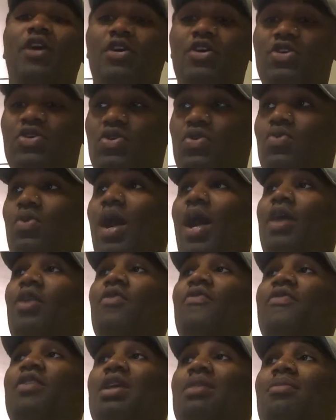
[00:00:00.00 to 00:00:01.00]
fuck you. I
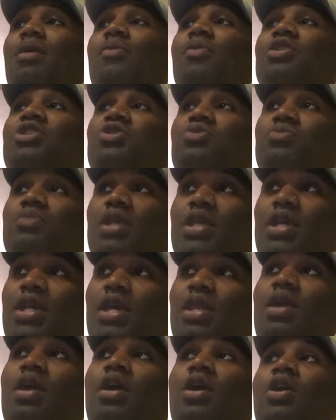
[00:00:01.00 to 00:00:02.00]
don't forget about what you
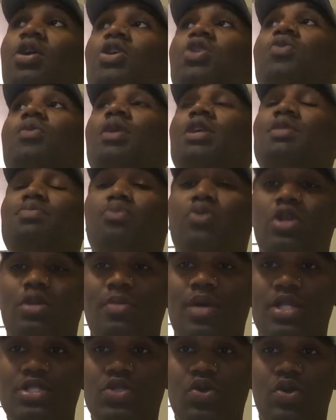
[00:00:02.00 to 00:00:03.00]
did. You
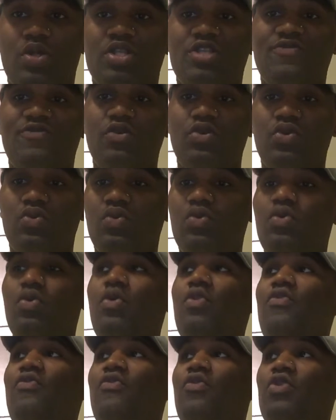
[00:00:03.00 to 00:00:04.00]
exploited my daughter's
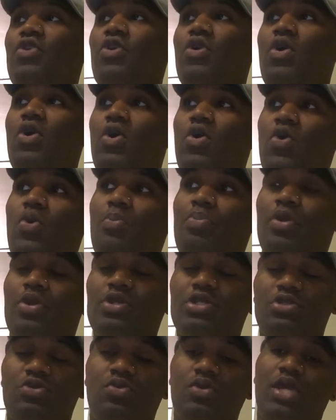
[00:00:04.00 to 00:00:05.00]
funeral for your own
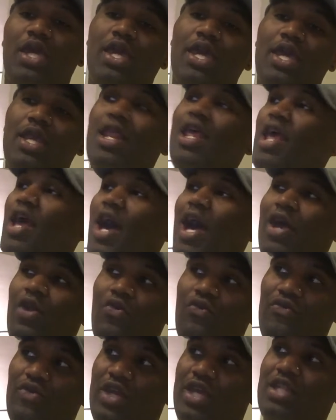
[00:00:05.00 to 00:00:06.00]
personal gain. I
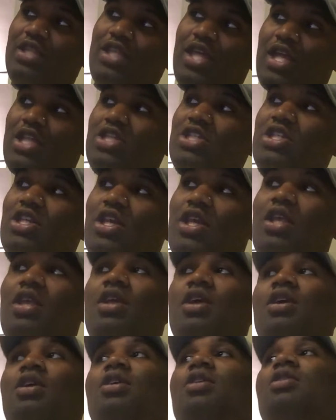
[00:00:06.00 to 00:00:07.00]
don't forget that
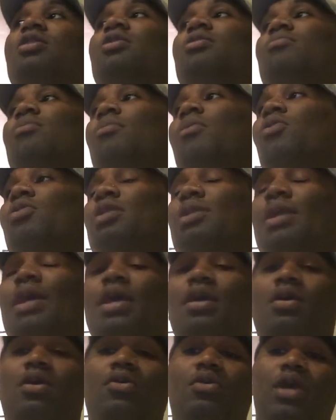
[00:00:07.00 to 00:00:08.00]
shit. Ramona,
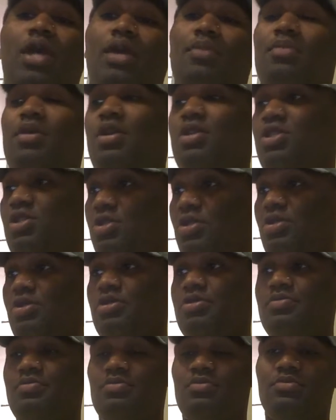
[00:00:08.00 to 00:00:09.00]
like, okay, bitch,
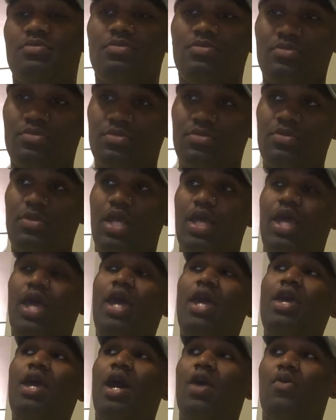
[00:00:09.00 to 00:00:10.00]
look.
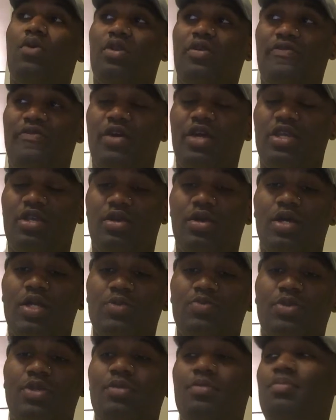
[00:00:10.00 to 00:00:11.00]
A, I want to fuck your
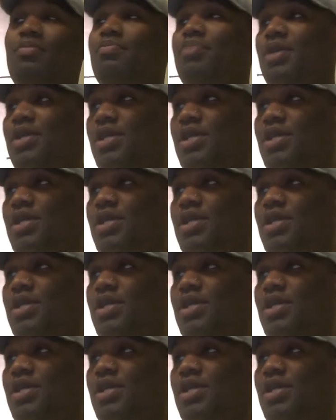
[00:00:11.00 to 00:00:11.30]
husband.